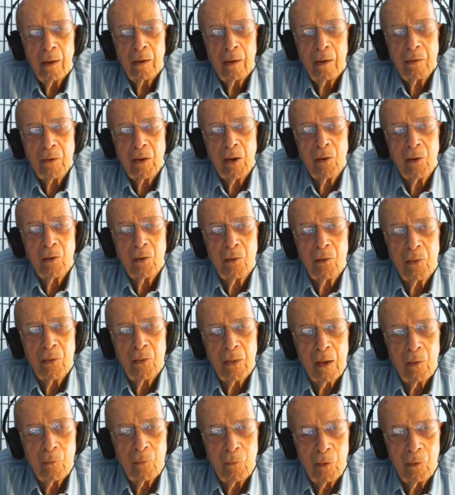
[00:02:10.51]
a year
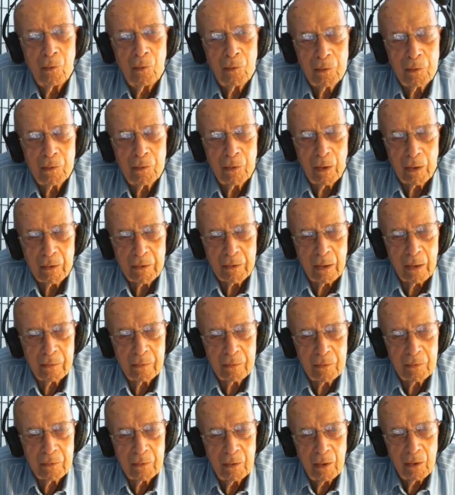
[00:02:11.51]
that will collect
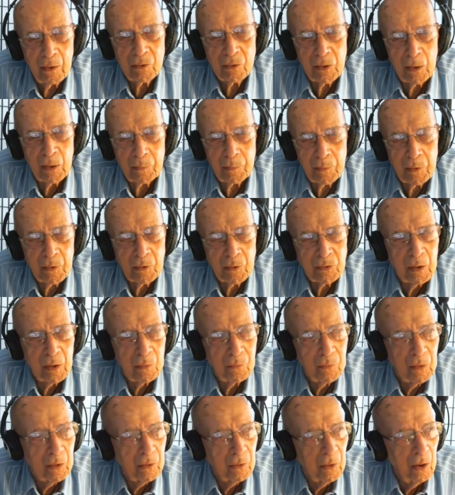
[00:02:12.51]
that that's up to
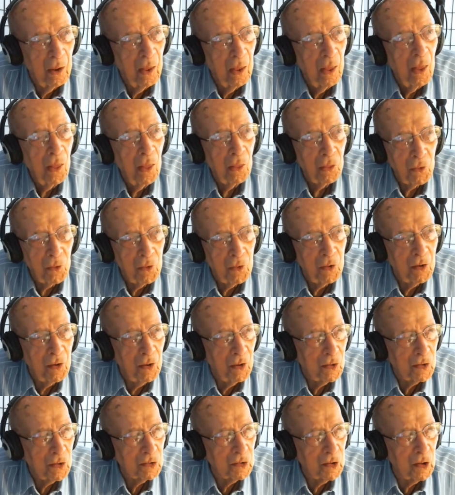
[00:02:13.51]
70, 30
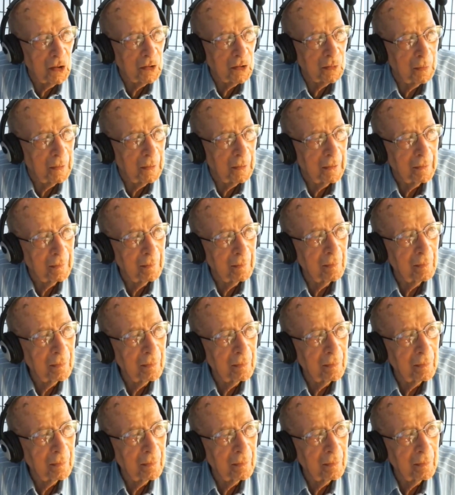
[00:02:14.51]
years, excuse me.